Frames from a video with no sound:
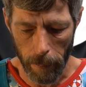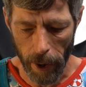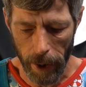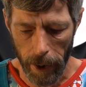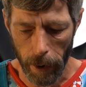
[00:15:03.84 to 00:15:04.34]

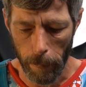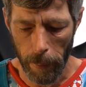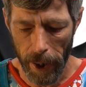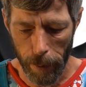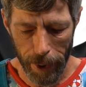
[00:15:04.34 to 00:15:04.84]
My Inner
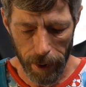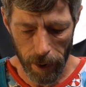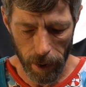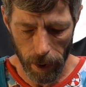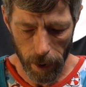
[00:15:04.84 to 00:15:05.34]

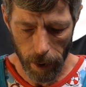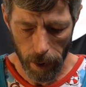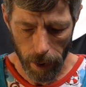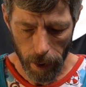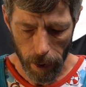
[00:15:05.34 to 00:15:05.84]
Baby.
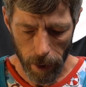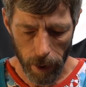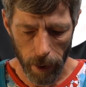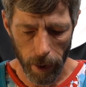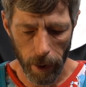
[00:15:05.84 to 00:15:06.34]

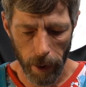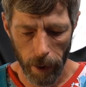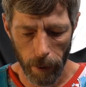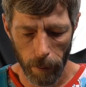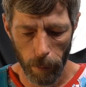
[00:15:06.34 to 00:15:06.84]

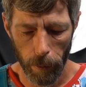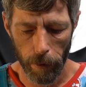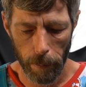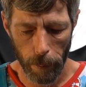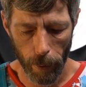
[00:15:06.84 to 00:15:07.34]
We'll
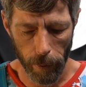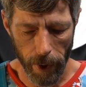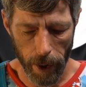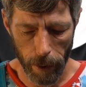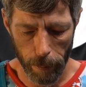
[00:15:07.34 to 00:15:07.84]
just pull
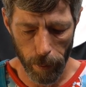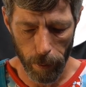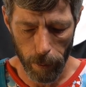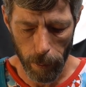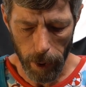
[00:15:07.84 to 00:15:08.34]
that up
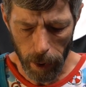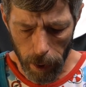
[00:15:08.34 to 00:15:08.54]
real quick